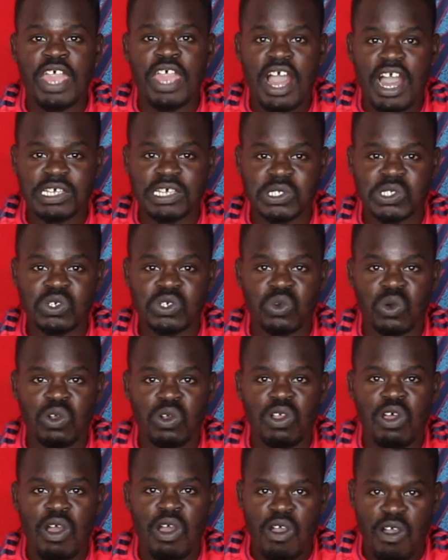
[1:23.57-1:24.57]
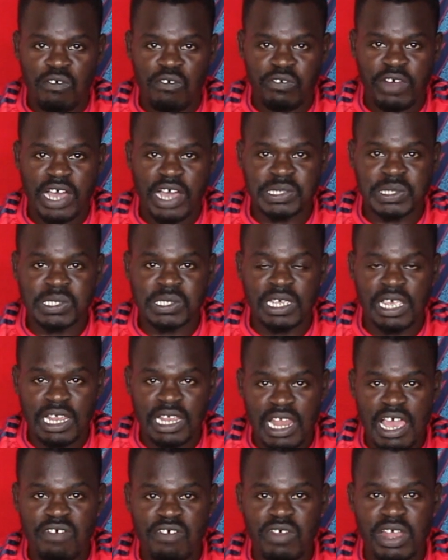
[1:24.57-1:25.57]
the Arsenal first
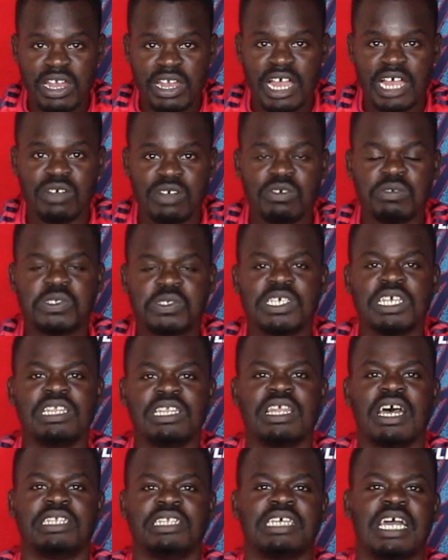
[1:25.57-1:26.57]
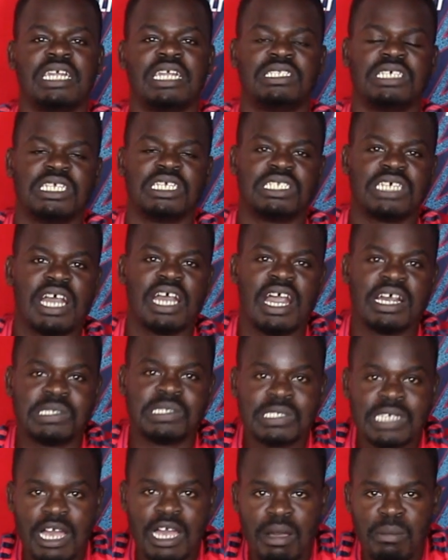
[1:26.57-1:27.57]
11. And we've seen that Arteta
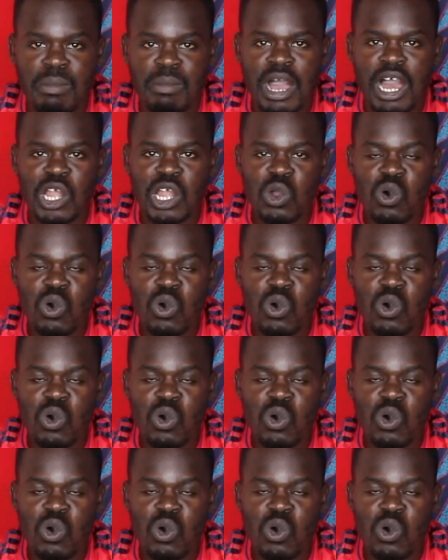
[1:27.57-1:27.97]
has come a